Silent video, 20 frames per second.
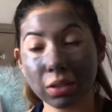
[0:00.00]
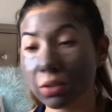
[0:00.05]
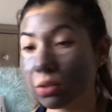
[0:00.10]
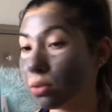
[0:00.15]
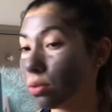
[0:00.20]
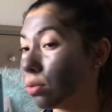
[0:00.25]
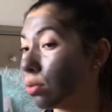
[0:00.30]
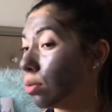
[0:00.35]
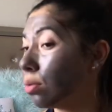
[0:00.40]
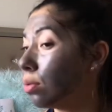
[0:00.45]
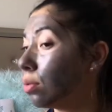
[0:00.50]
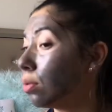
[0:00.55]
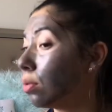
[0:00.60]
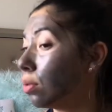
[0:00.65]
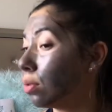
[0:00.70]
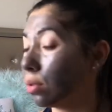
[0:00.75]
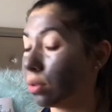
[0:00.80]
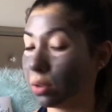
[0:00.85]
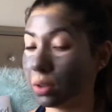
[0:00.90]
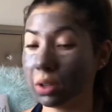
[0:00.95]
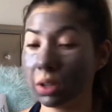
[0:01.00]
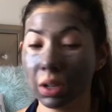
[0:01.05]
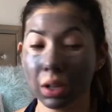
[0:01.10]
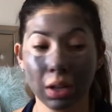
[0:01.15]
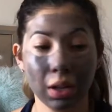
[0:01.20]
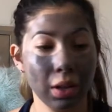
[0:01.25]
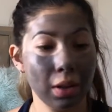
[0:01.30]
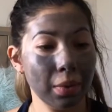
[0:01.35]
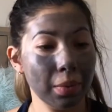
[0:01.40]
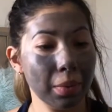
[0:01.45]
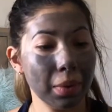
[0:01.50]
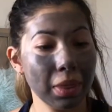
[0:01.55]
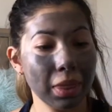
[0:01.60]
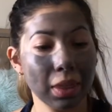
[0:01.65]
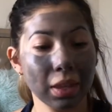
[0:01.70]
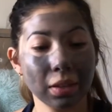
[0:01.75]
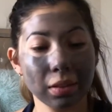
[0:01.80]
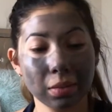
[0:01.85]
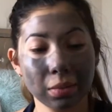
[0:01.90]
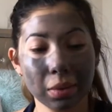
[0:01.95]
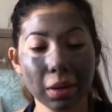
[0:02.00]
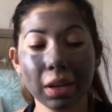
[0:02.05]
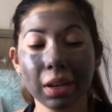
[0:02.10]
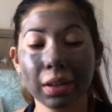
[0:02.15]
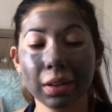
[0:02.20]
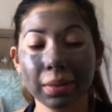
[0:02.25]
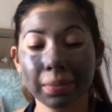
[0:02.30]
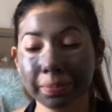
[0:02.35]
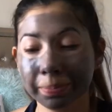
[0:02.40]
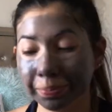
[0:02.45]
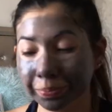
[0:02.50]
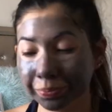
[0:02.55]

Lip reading: do with this one.